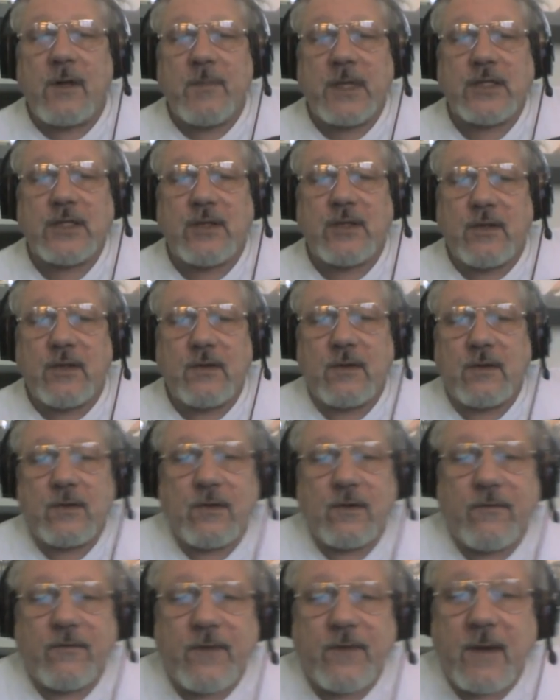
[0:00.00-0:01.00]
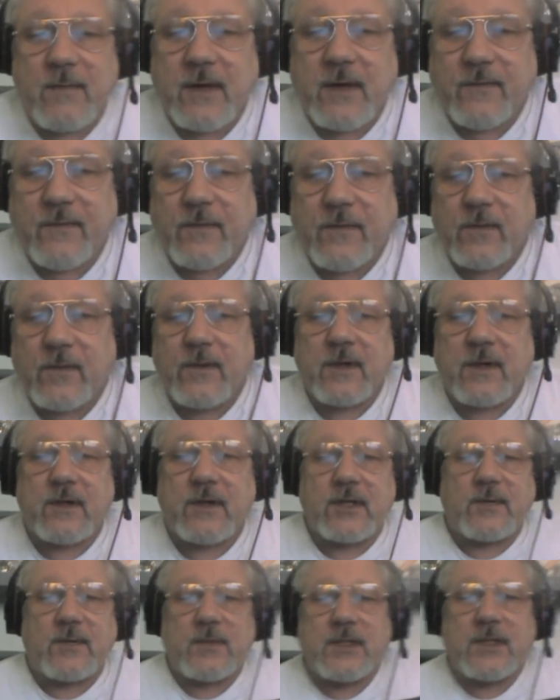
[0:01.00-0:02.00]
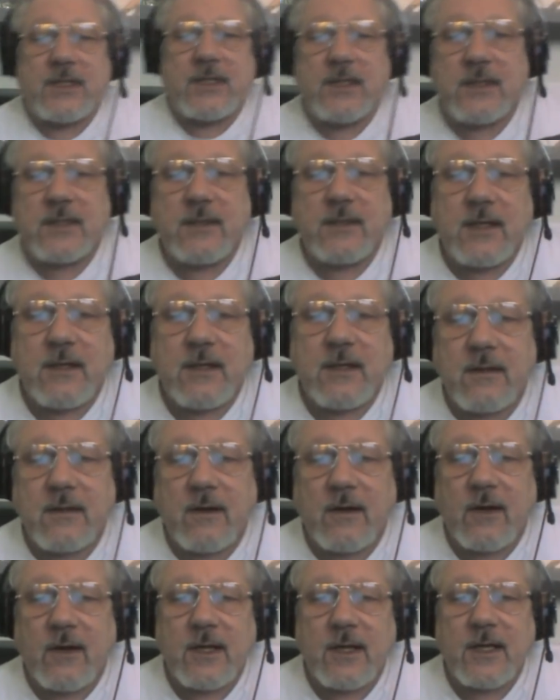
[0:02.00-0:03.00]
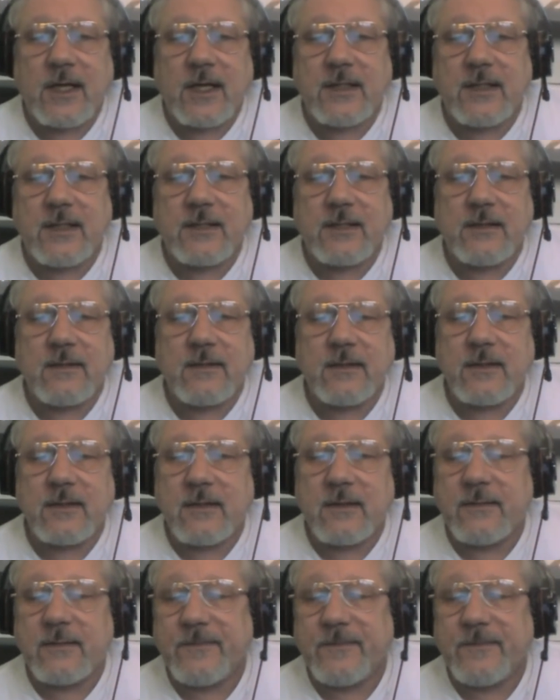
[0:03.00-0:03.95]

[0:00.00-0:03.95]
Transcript: the best to you and your family for the Christmas season and the holiday seasons.